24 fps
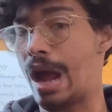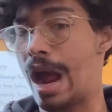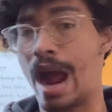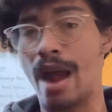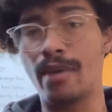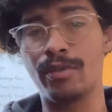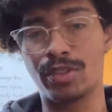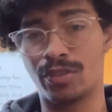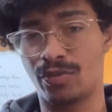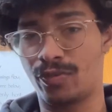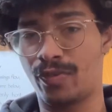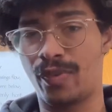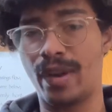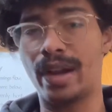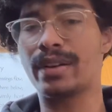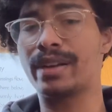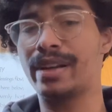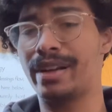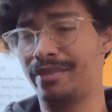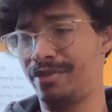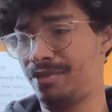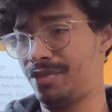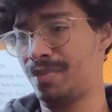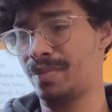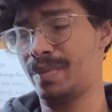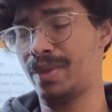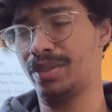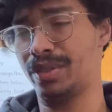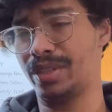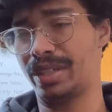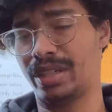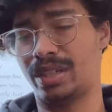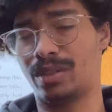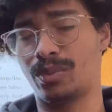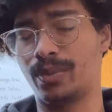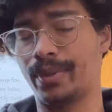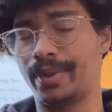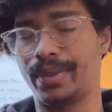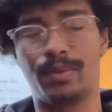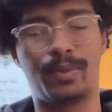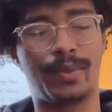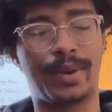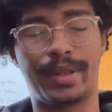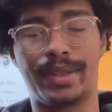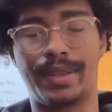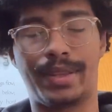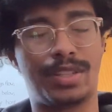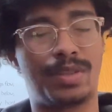I was very unfamiliar with
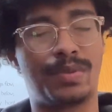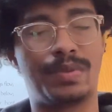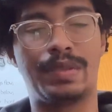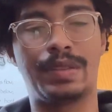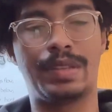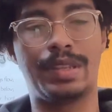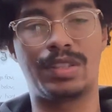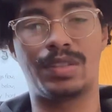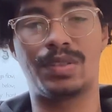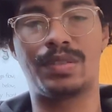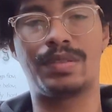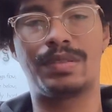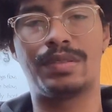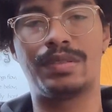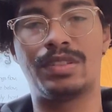where this